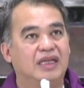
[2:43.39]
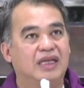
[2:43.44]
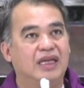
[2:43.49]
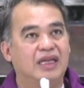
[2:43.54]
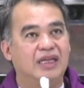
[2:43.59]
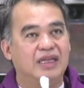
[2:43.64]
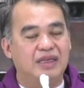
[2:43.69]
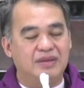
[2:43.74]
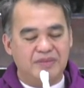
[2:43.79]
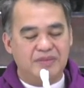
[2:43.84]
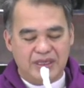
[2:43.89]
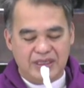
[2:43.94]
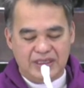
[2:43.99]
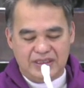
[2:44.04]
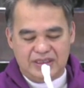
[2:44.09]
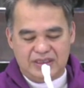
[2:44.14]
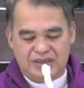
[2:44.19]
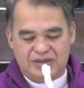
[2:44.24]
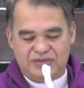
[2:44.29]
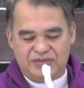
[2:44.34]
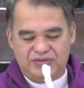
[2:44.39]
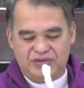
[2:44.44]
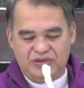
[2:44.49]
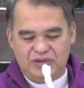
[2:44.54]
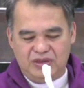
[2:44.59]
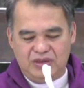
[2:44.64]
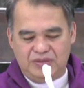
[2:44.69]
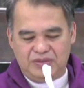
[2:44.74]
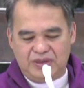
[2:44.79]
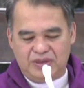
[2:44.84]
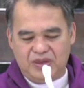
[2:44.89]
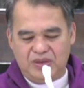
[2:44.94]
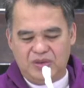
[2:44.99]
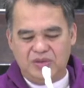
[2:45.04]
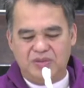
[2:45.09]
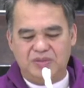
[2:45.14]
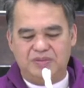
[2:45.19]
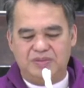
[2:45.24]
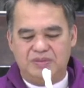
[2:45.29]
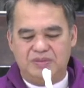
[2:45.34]
image full of
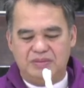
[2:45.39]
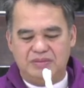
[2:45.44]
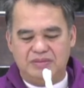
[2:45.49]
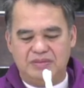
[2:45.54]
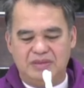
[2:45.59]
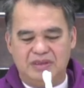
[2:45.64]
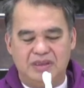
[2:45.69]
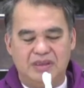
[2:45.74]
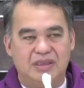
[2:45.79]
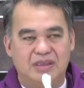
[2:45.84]
hope,